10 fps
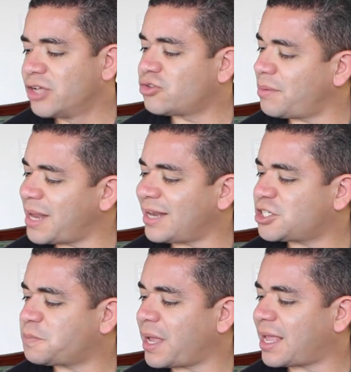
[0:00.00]
So I'm not a
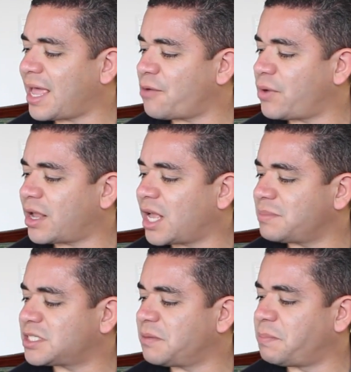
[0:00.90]
spec head when it
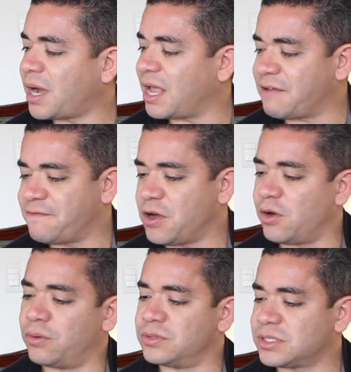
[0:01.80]
comes to buying
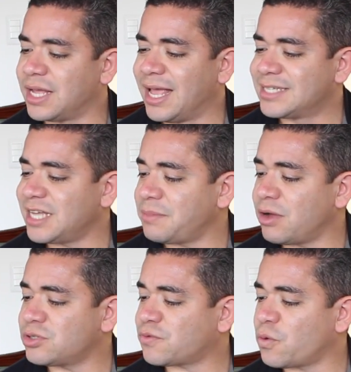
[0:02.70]
phones. Same
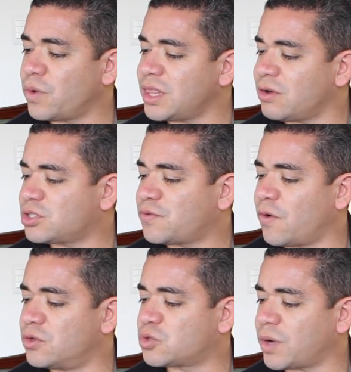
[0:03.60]
goes for Windows
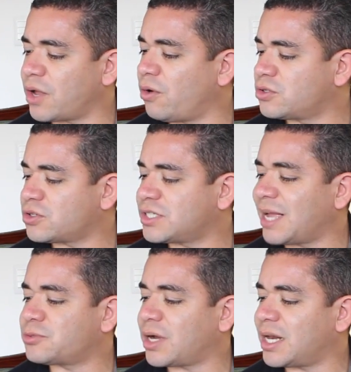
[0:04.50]
phones, running older
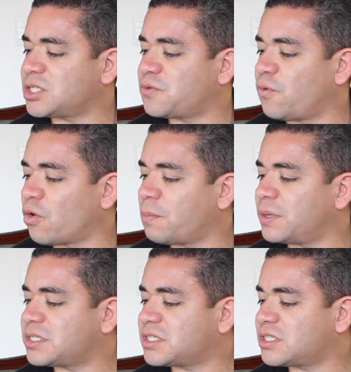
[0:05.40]
Snapdragon S four
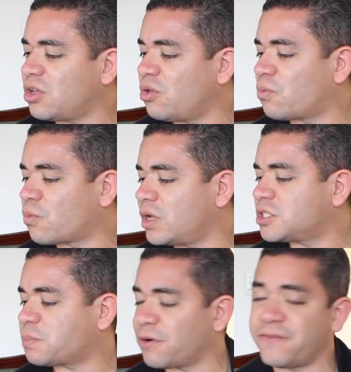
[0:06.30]
but still
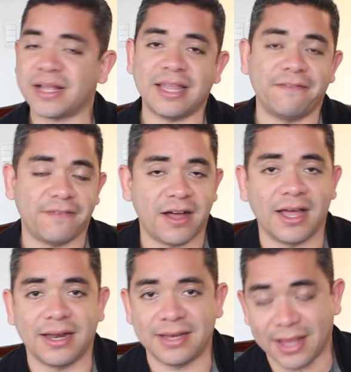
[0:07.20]
runs perfectly
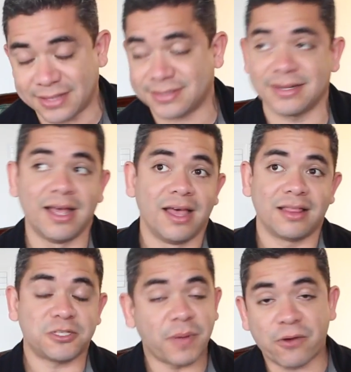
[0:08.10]
fine. And yes,
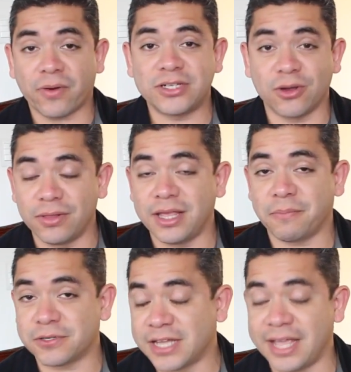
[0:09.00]
the spec race only
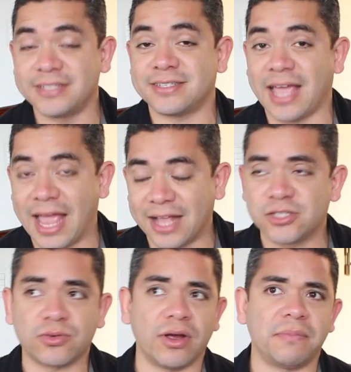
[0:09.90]
pertains to
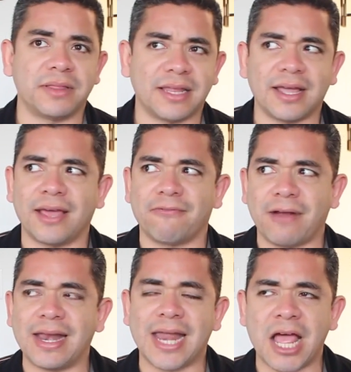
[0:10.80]
Android, but then again,
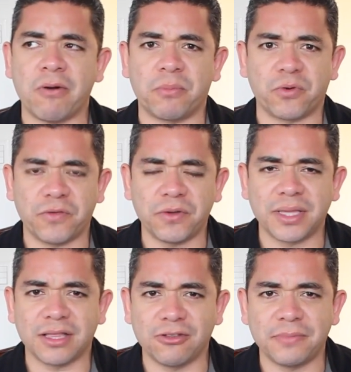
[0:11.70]
right now I'm
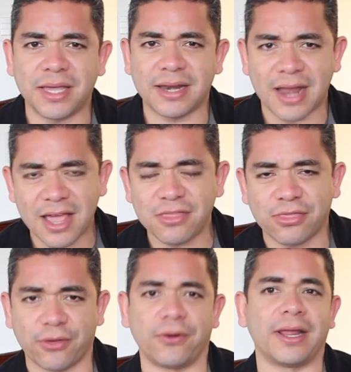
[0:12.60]
reviewing the Lumia nine
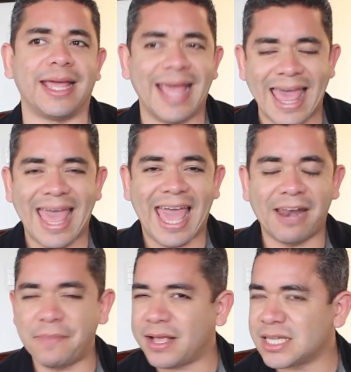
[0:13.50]
thirty.
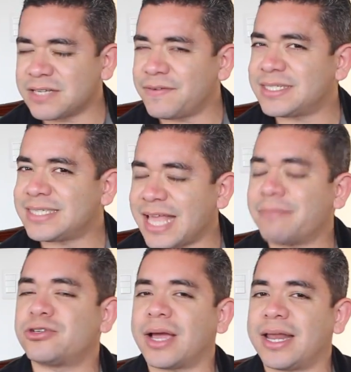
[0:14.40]
And because of its
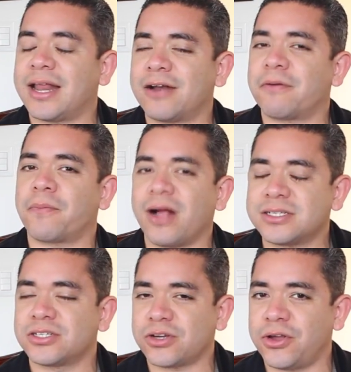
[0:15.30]
Snapdragon eight hundred
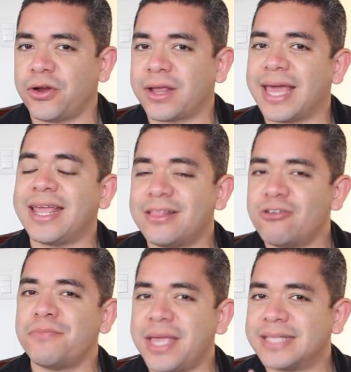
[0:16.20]
processor, you're getting
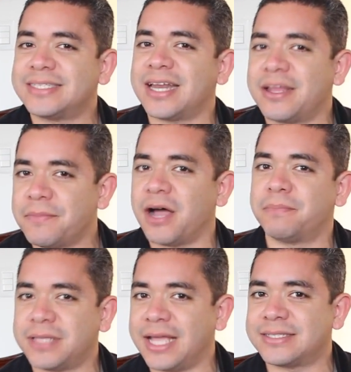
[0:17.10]
Lumia Denim
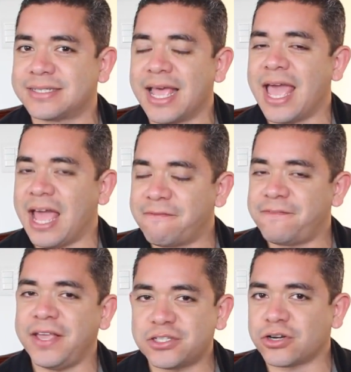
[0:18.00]
updates and
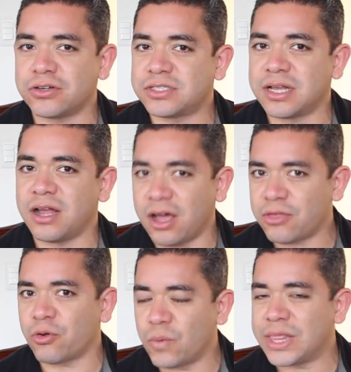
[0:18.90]
features that
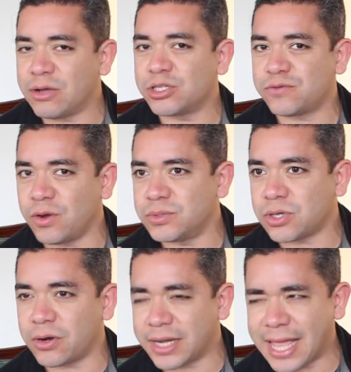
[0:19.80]
other Windows phones
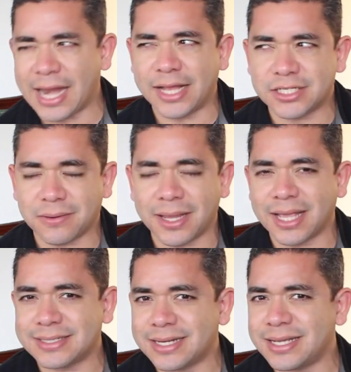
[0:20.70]
aren't getting. So I
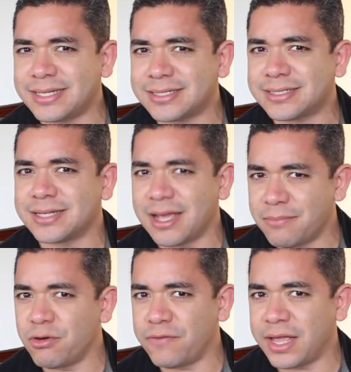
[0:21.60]
guess it is
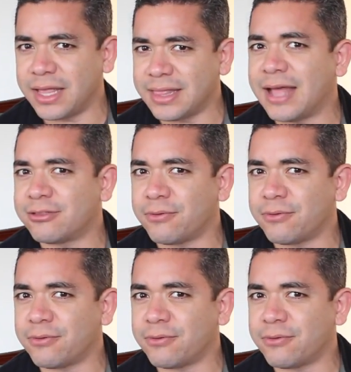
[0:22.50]
moving in that